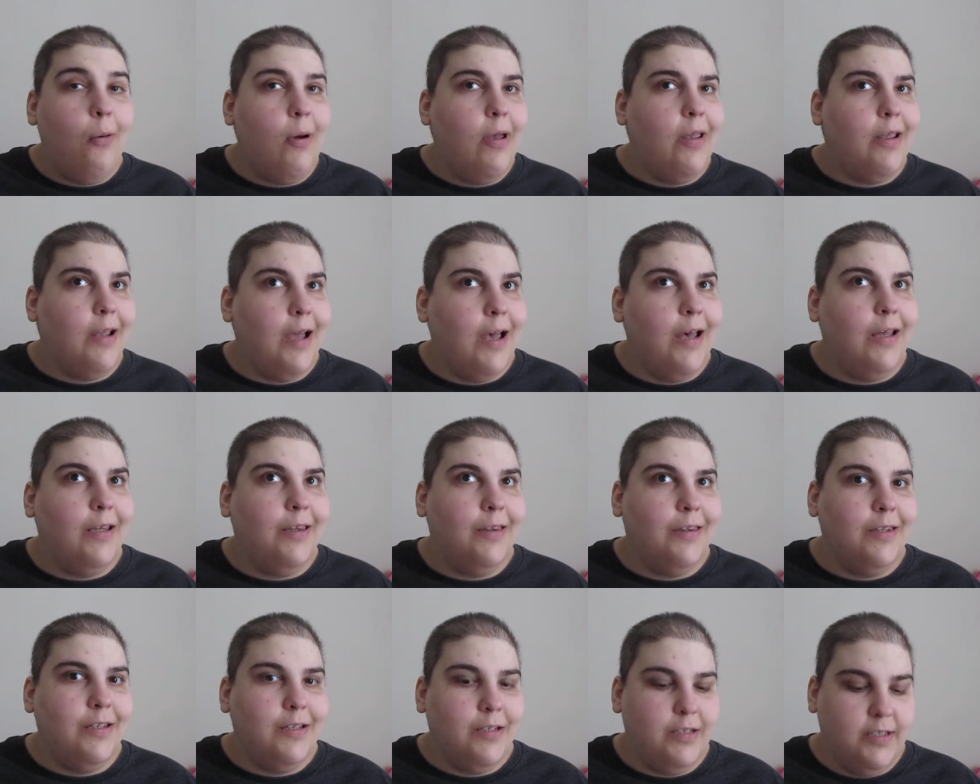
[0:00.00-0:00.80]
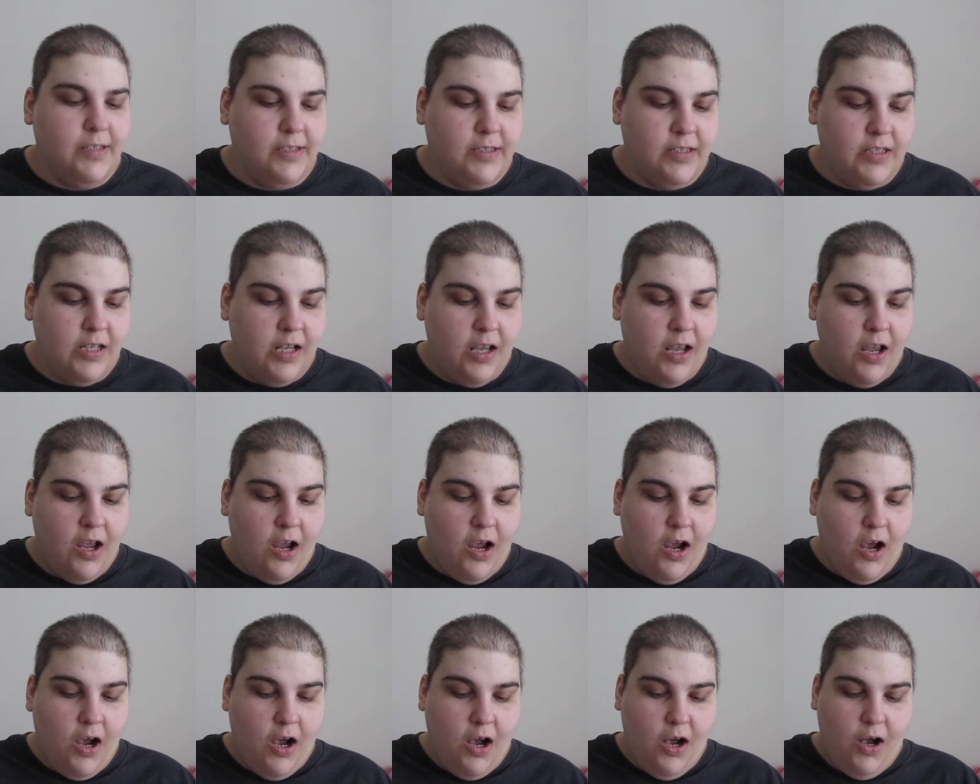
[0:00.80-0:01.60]
I got this,
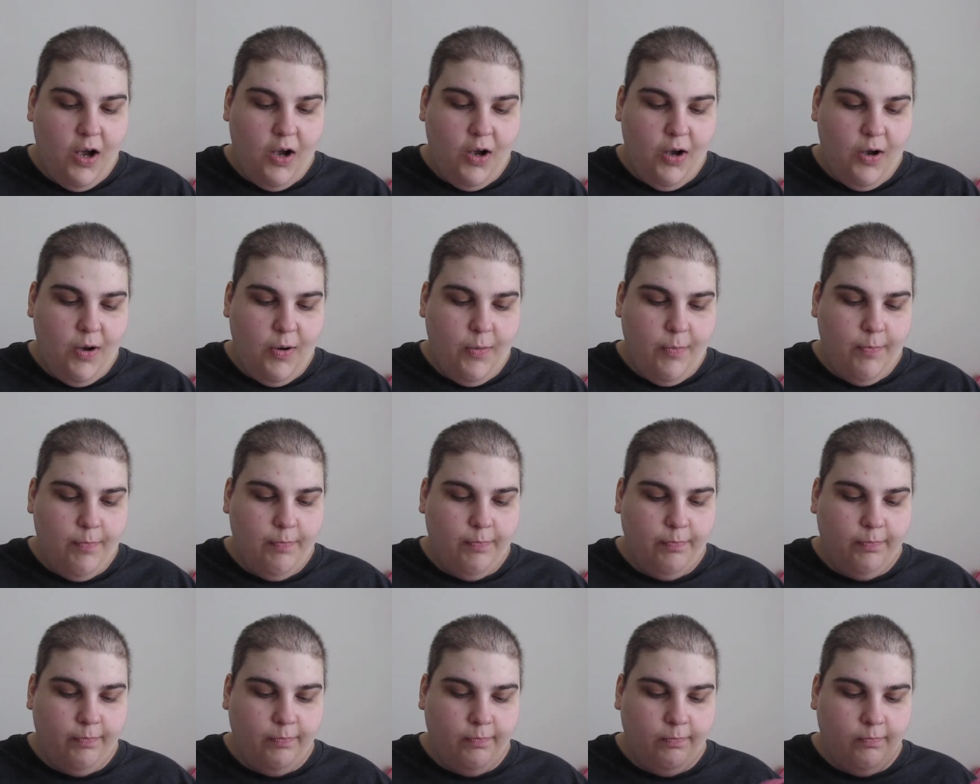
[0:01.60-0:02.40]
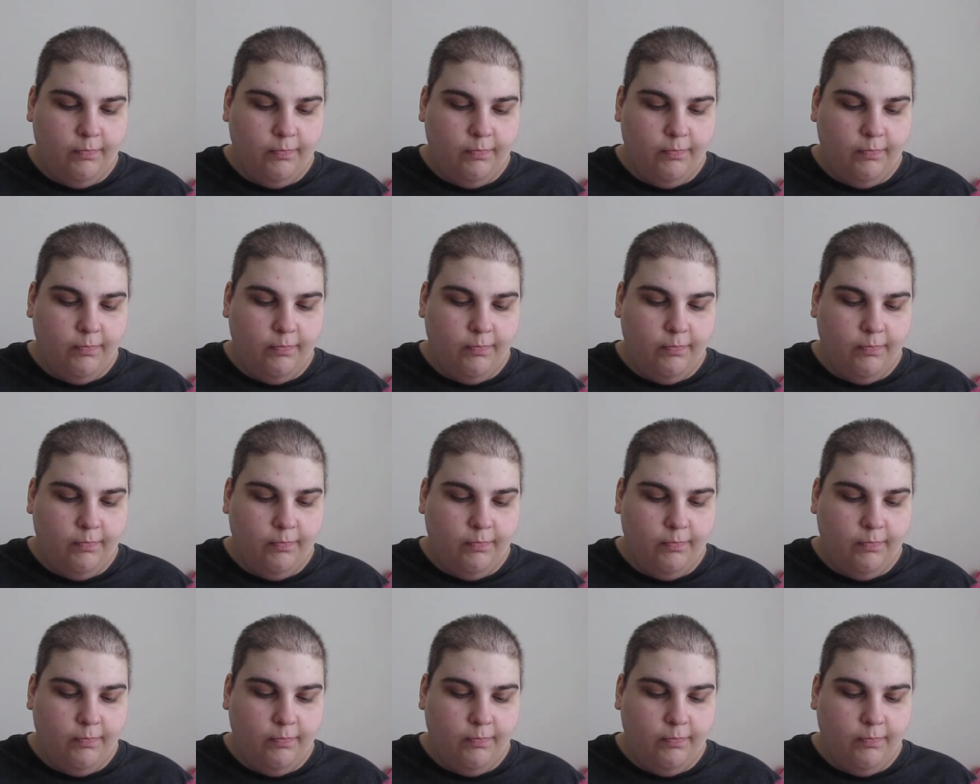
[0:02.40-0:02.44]
um,